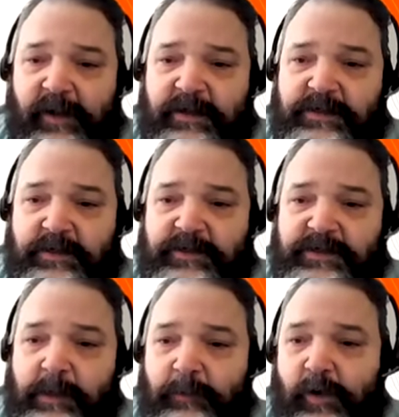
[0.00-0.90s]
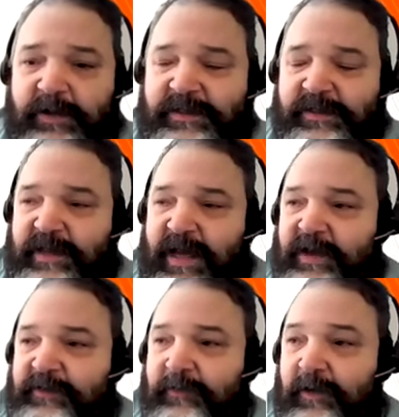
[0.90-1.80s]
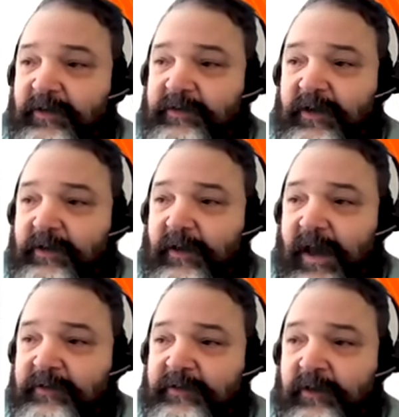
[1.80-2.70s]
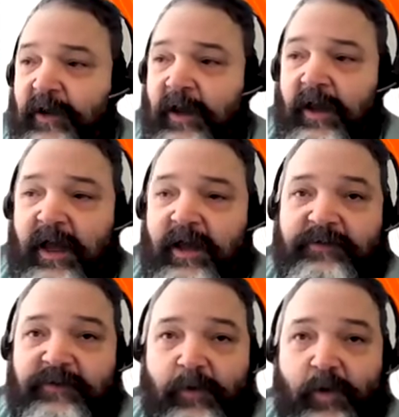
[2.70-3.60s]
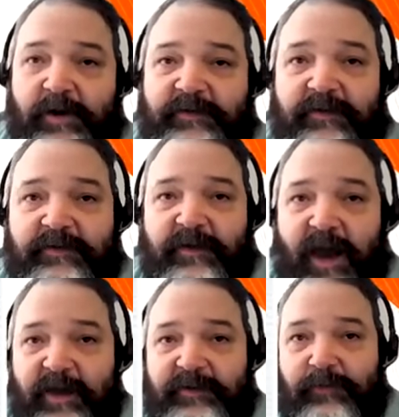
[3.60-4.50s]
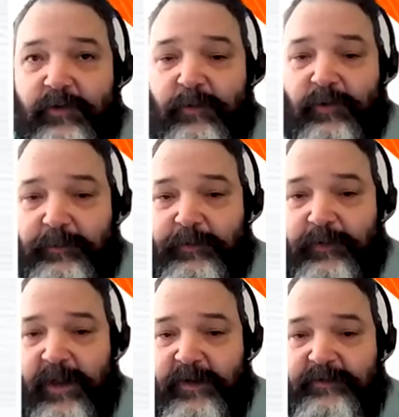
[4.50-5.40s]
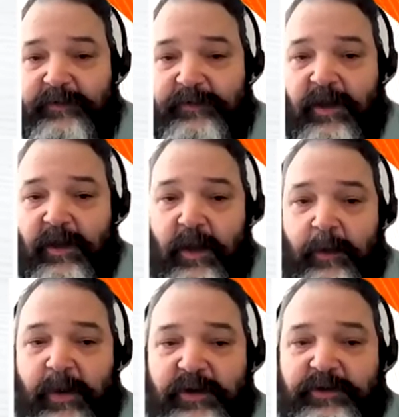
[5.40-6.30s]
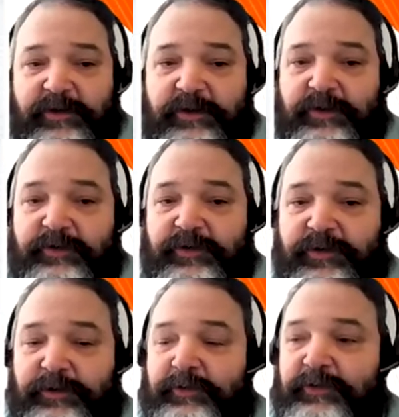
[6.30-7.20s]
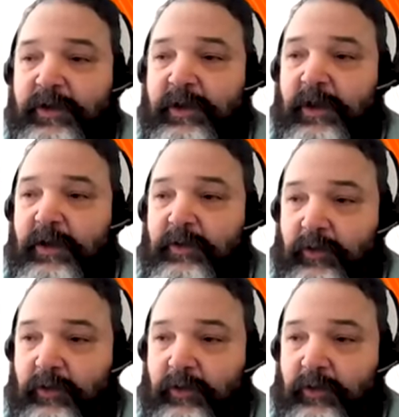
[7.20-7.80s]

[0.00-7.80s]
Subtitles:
So some questions ask for a single answer and some questions ask for multiple answers. Make sure you choose the